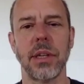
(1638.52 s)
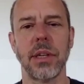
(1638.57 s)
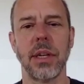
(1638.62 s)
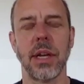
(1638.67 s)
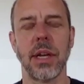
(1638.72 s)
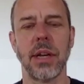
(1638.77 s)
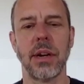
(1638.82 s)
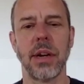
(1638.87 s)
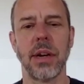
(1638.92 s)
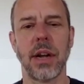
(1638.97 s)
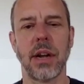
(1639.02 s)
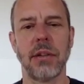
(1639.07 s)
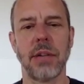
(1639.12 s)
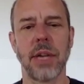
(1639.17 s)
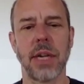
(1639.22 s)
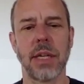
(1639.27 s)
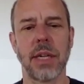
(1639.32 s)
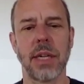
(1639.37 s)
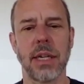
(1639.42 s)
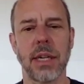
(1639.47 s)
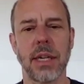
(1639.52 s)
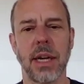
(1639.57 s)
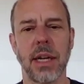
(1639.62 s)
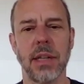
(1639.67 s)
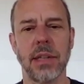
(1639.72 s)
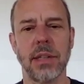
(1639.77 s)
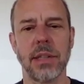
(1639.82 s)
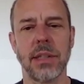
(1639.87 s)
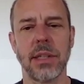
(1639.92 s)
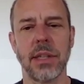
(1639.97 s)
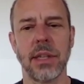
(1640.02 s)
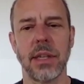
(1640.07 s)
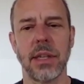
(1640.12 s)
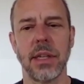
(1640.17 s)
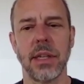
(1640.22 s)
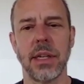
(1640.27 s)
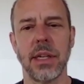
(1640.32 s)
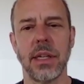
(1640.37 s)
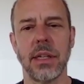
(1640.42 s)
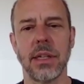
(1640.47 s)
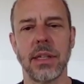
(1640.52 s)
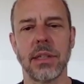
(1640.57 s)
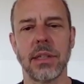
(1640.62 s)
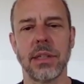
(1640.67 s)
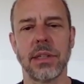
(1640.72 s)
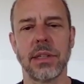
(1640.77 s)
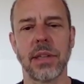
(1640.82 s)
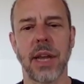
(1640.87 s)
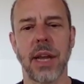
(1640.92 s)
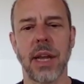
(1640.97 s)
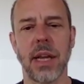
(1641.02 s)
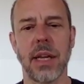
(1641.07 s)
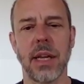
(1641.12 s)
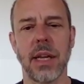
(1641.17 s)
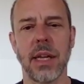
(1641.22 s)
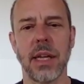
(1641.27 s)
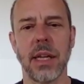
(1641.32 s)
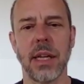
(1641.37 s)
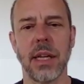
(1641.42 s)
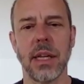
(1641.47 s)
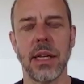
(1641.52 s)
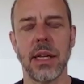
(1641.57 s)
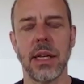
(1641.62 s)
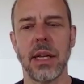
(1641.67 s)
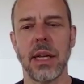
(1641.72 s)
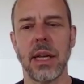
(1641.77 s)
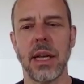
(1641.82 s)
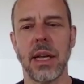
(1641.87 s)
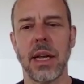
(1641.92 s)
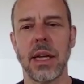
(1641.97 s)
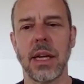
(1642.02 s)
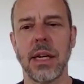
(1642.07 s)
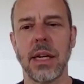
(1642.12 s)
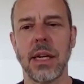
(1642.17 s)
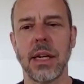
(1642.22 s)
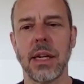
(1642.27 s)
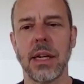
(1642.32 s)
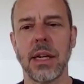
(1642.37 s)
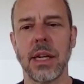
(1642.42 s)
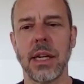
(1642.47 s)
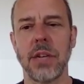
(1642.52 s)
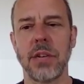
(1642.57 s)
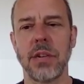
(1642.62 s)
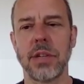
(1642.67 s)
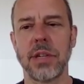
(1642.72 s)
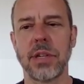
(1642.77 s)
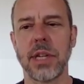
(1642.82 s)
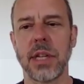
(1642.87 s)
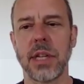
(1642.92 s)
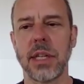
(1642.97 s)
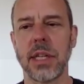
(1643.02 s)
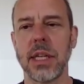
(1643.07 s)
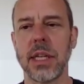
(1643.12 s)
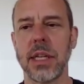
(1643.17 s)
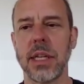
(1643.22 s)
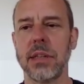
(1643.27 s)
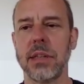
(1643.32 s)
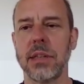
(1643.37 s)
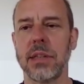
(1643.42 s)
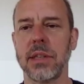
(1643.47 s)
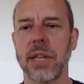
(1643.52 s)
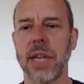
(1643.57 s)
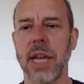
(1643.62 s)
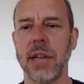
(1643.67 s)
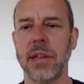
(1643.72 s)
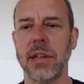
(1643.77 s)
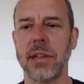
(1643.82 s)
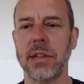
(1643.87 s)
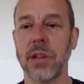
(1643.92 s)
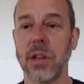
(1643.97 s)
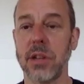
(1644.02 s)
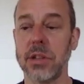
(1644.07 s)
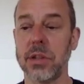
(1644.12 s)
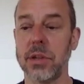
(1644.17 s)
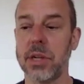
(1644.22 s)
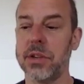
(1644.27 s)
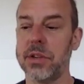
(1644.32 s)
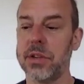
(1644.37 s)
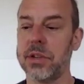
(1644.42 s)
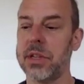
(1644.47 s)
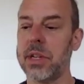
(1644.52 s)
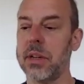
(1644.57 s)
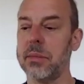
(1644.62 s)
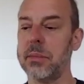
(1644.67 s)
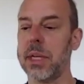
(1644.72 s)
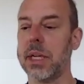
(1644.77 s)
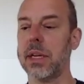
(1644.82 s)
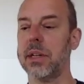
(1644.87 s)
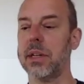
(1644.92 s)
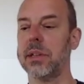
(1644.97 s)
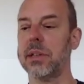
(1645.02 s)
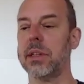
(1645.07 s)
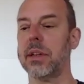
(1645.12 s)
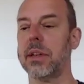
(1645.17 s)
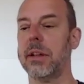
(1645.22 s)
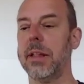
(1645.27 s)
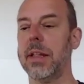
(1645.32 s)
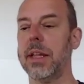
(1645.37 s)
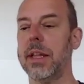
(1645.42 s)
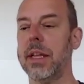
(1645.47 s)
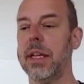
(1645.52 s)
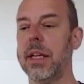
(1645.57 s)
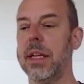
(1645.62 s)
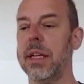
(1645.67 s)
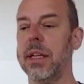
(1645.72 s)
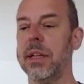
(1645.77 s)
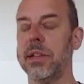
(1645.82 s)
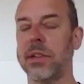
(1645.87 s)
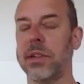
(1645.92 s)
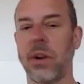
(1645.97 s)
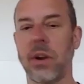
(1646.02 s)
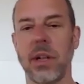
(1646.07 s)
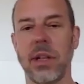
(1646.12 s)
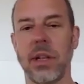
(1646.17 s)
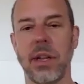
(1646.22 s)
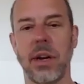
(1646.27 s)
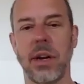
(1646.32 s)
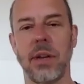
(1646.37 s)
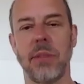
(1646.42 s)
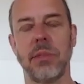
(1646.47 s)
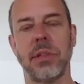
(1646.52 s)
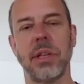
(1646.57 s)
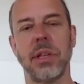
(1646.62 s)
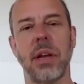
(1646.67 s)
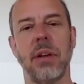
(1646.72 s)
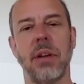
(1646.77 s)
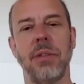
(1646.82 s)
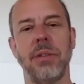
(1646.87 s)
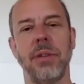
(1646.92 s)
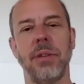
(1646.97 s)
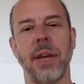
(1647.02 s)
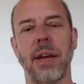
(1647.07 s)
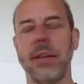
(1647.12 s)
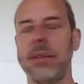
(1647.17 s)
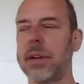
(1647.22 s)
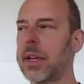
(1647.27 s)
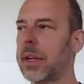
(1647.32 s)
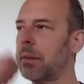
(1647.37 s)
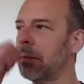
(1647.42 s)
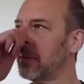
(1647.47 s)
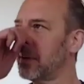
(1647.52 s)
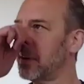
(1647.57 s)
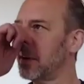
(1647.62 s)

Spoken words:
and are not recognized in the society. And interestingly, his case is also interesting because he started there himself, having